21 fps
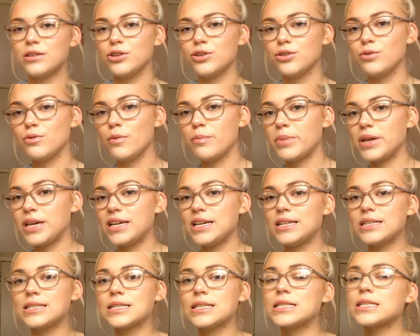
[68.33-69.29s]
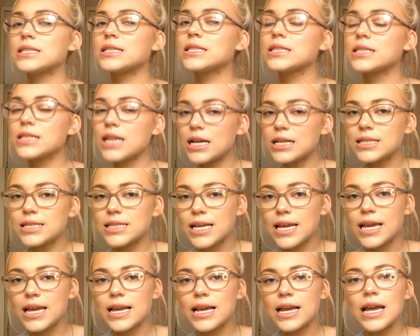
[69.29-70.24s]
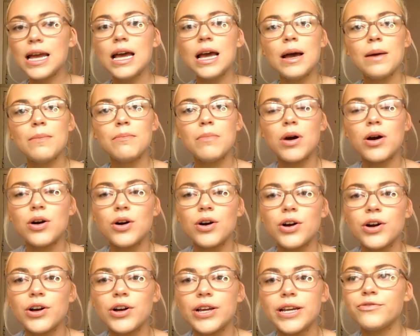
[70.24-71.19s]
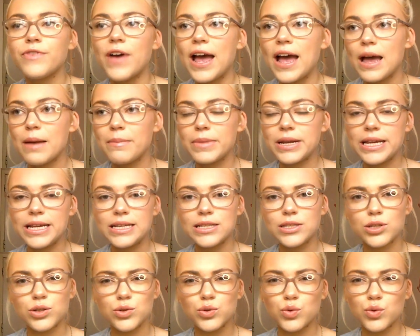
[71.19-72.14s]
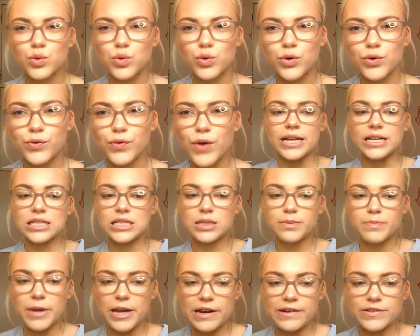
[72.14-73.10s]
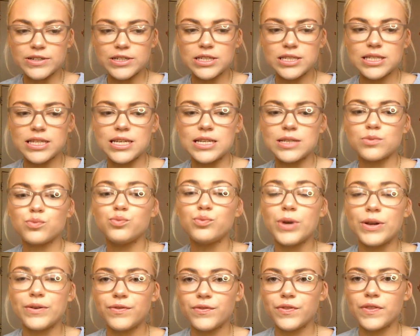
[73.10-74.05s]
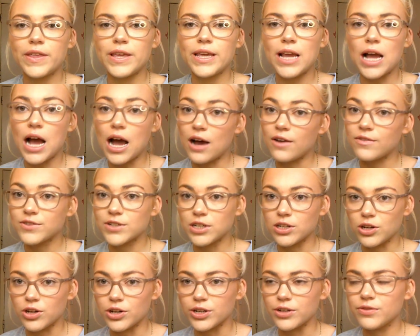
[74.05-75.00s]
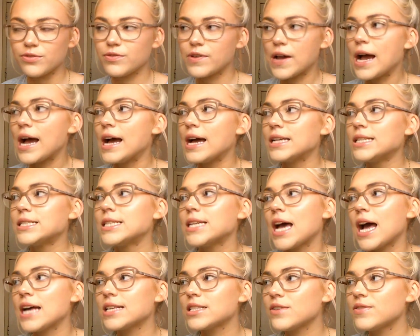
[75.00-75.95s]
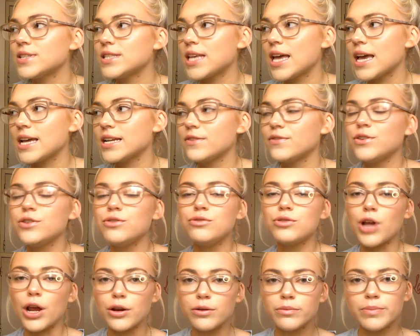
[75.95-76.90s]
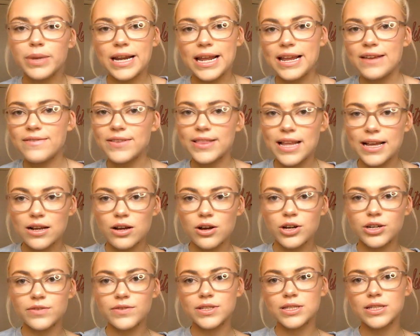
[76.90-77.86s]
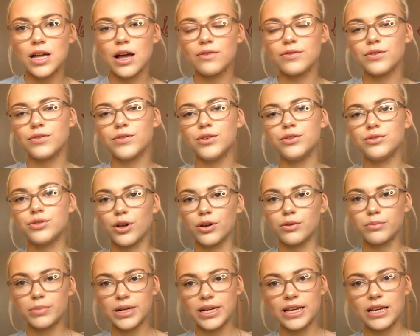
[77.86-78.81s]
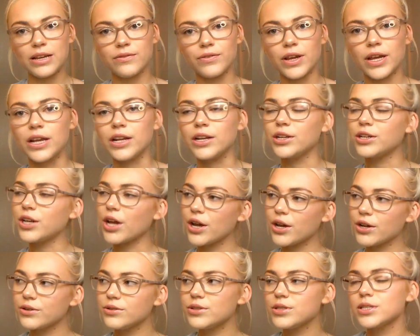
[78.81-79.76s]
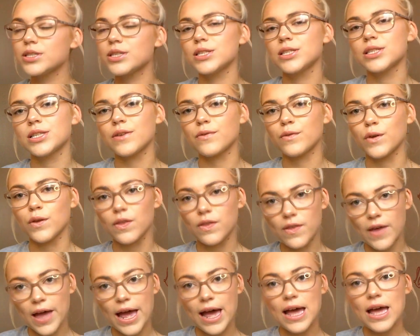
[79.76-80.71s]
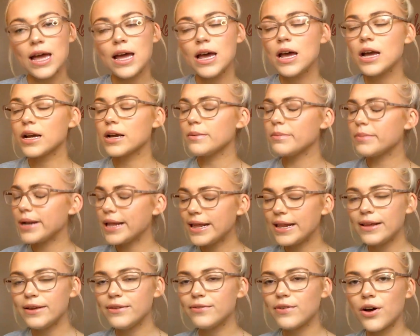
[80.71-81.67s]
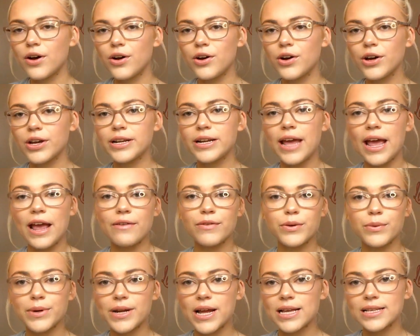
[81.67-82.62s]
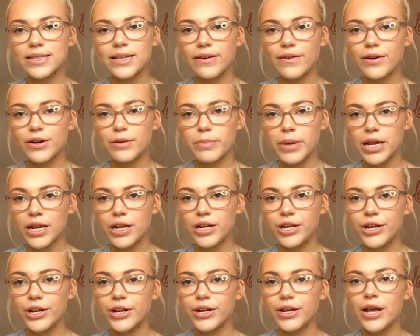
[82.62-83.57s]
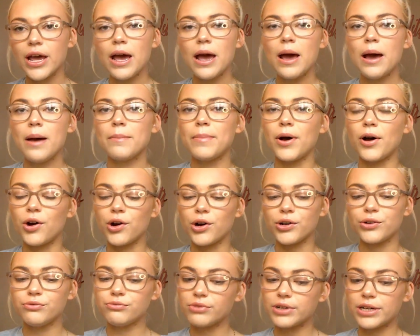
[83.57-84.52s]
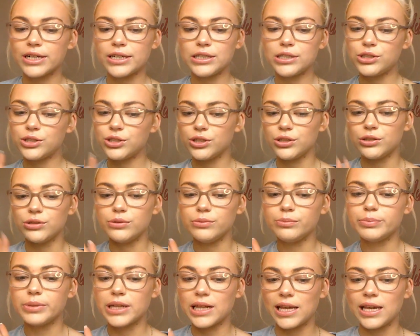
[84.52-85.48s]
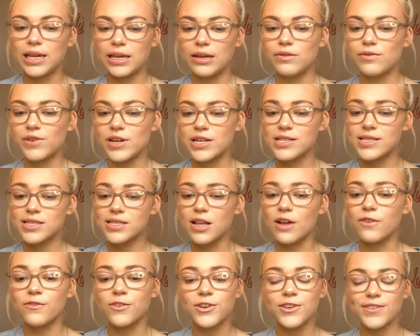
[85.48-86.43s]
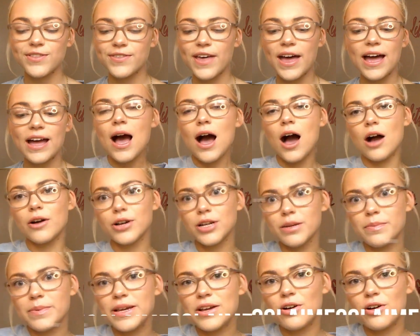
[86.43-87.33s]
to be discussing my family's sort of experiences with the afterlife. And as I've said, if you don't believe in that kind of stuff, if you don't believe in ghosts and stuff like that, completely fine. Everyone has their own opinion, but I really do believe in stuff like that. I'm going to be